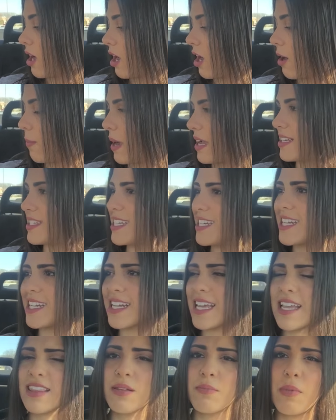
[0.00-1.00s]
Um, I
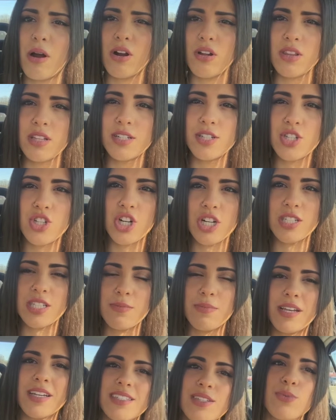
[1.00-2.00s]
didn't get the Marlins
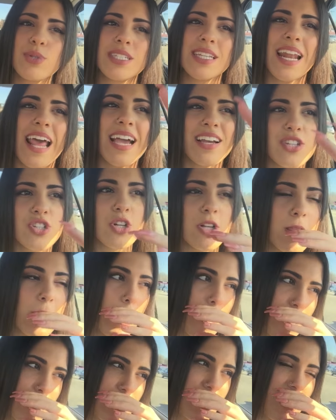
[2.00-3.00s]
jersey because it was an extra
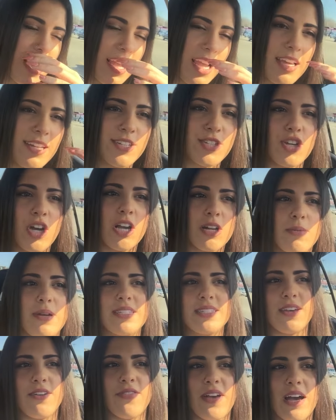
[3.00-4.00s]
large and I kind of talked
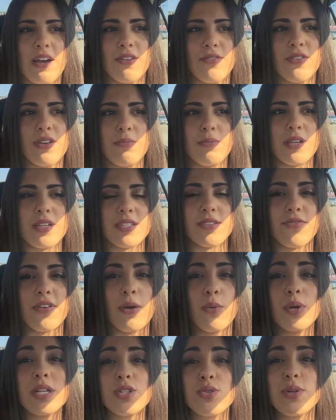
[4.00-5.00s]
myself out of it because if
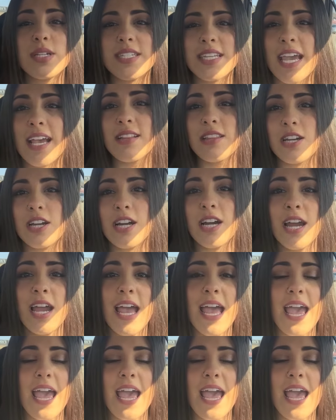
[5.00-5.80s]
I went to a tailor